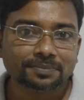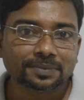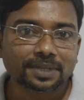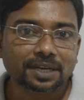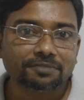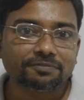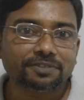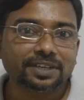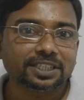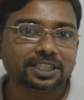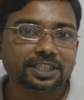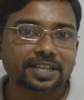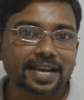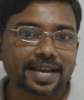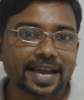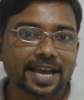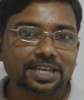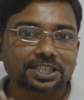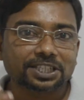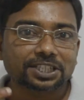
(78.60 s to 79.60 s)
Further, they
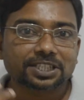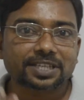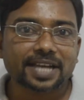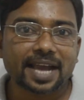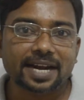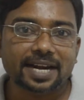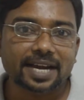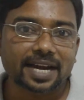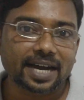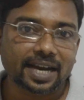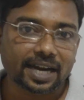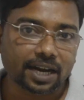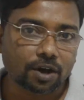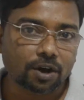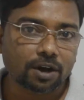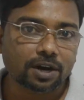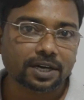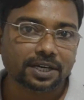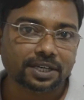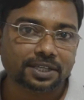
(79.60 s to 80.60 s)
can stand
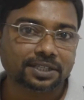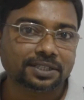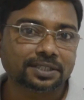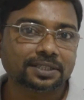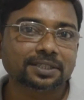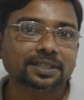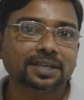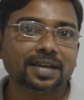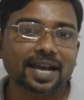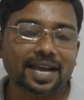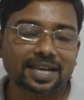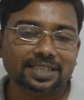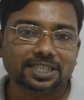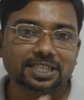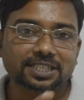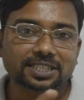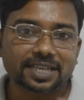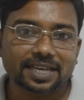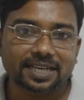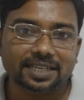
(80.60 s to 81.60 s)
alone as
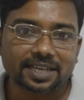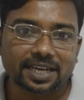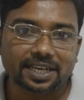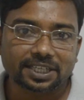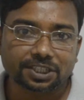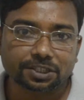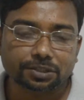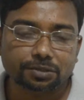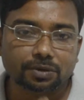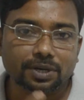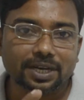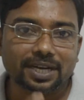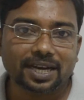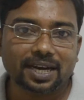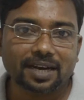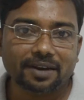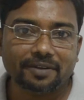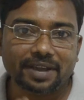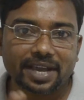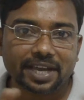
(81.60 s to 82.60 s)
a sentence to
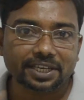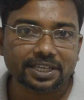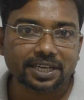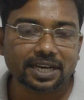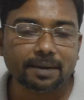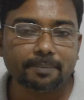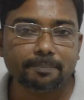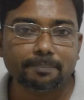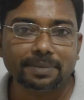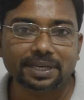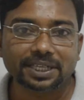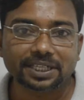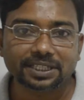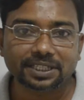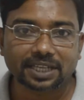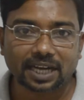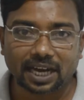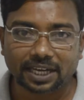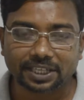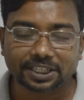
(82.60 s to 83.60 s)
convey
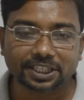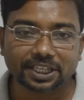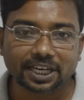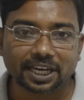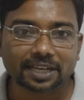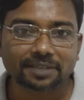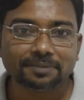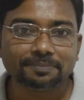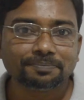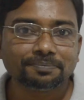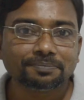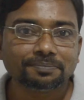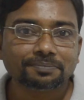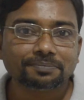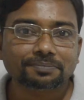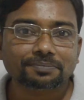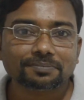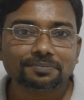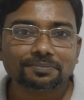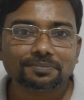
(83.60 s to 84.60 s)
complete idea.
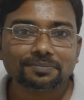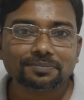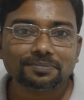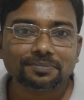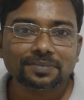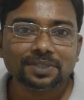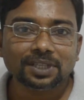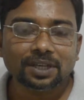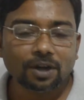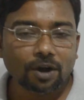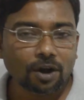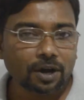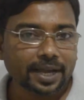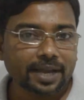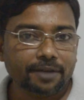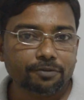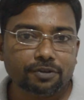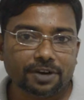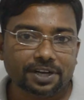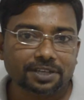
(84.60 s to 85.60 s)

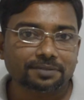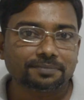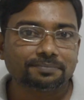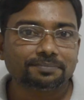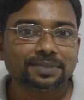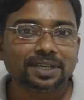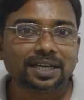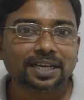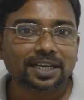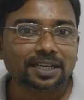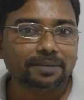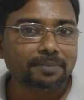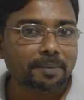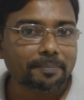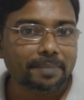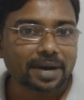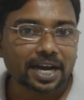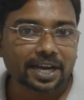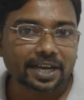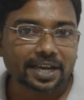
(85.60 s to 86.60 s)
Okay everyone,
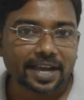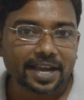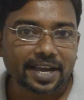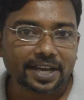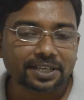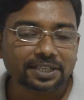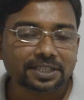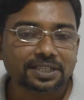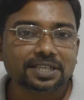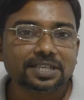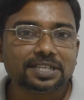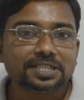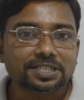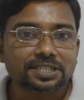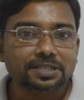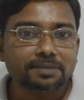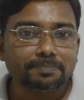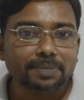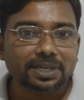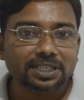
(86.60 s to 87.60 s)
remember again,
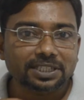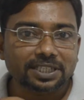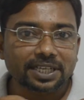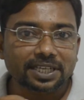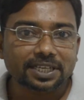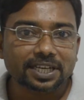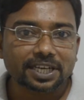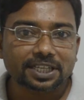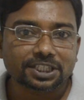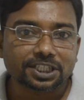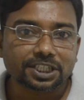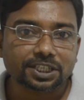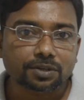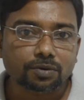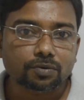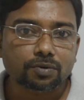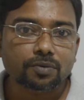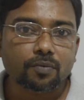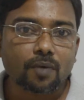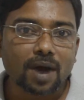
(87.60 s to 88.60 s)
simple sentence
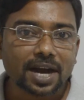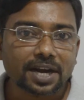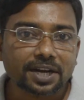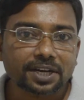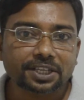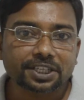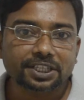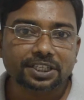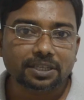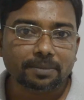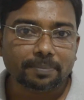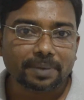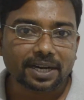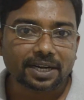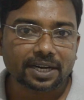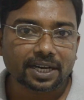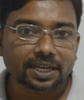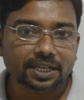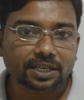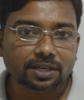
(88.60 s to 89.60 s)
include one
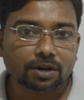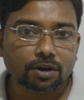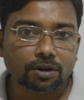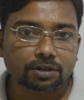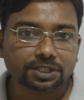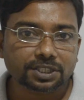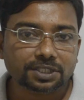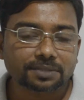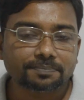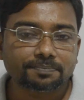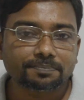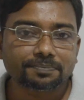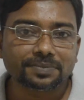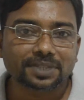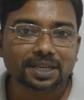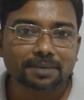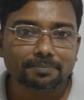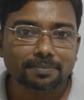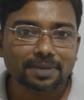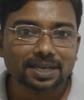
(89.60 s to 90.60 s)
independent clause.
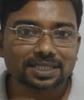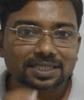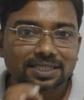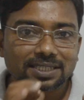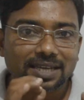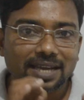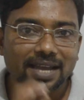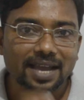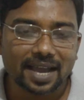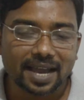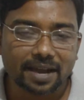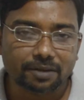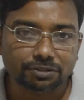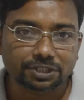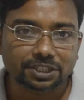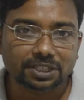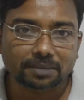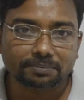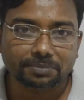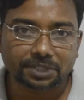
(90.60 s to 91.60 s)
They must have
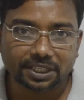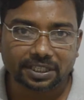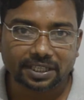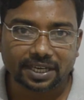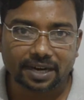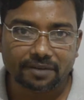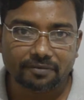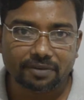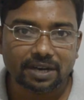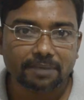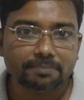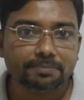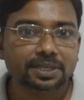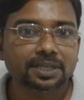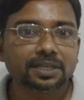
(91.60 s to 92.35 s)
subject and verb.